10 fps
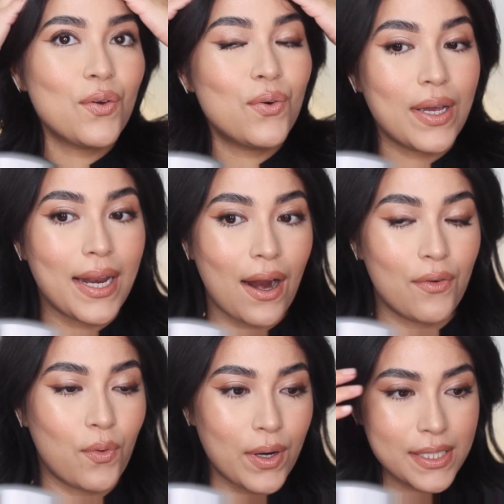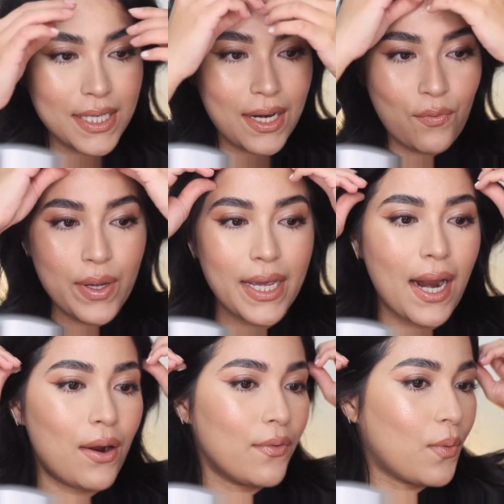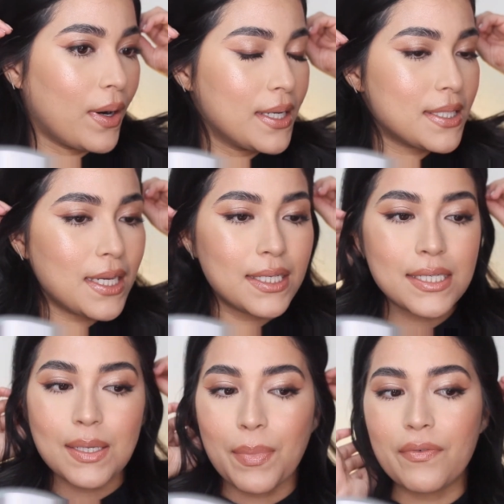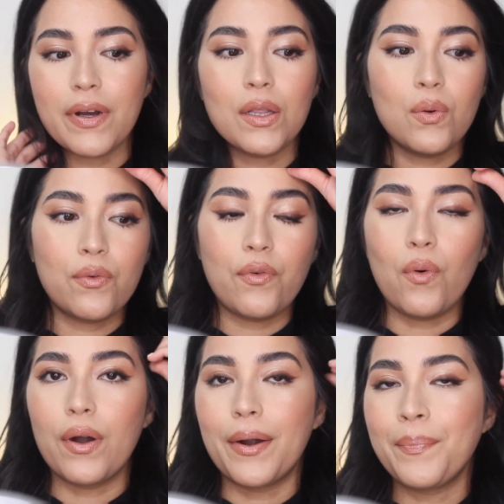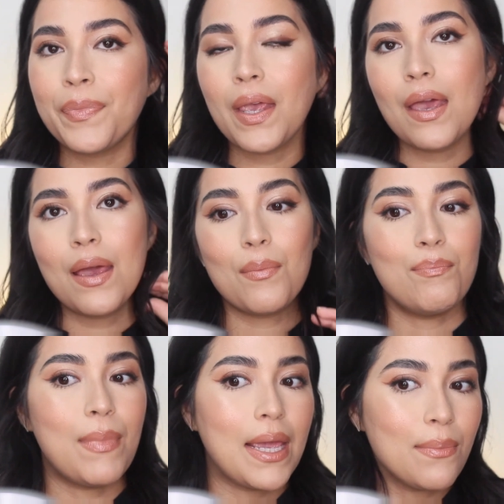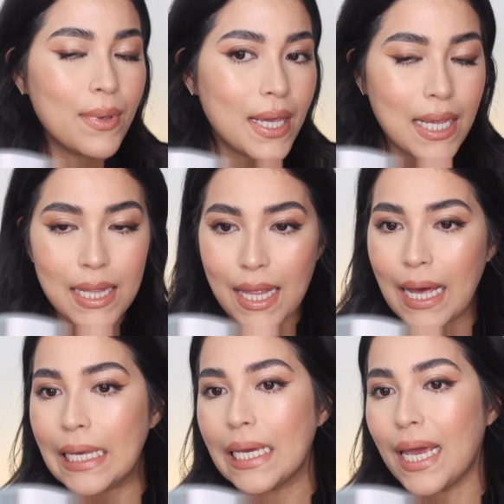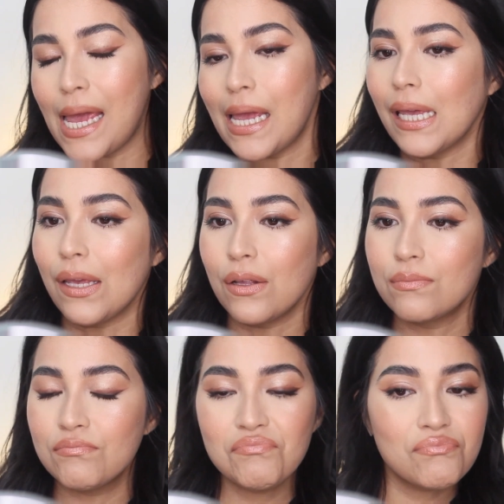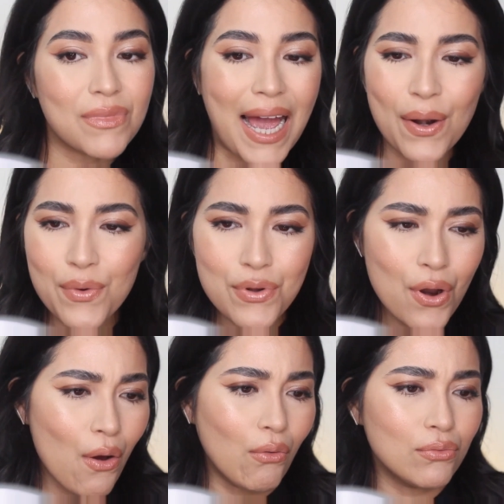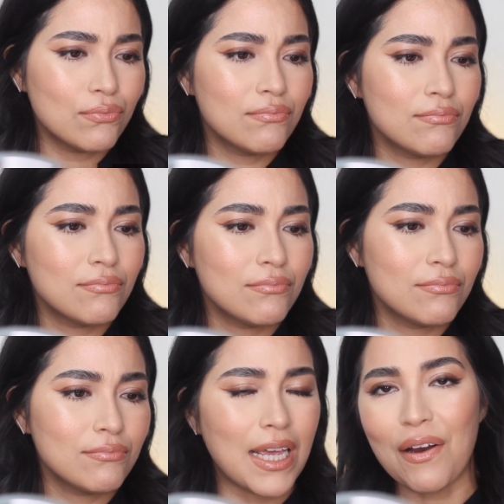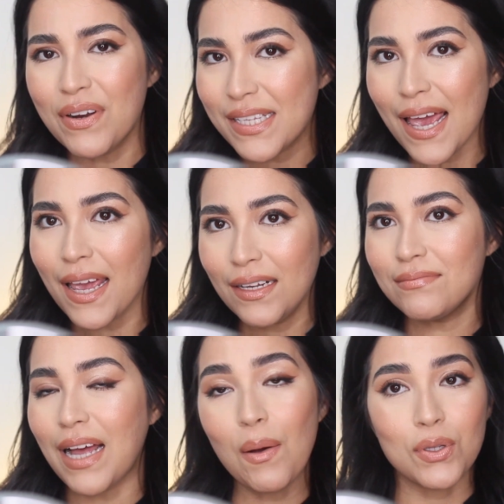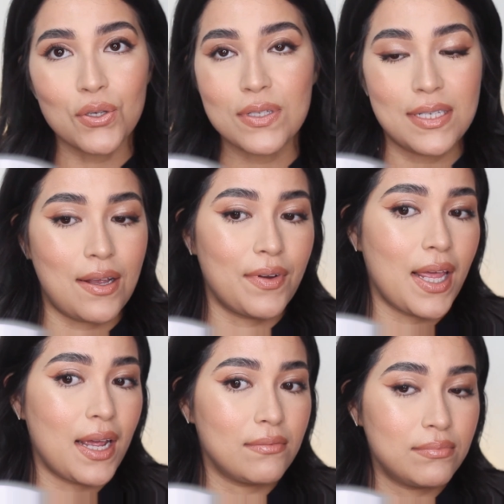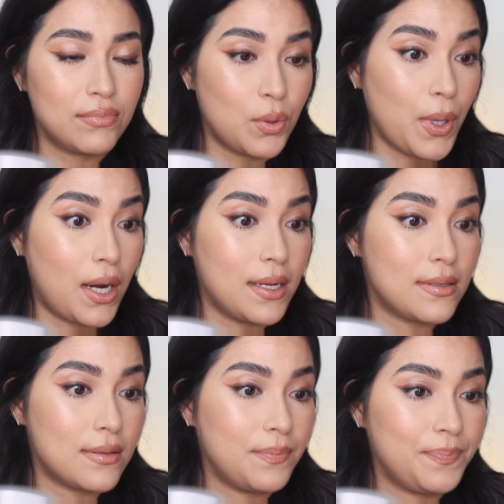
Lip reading: you get out of quarantine, if we get out of quarantine, this is a perfect look for maybe like a, I don't know, every day. I would use this every day, to be honest.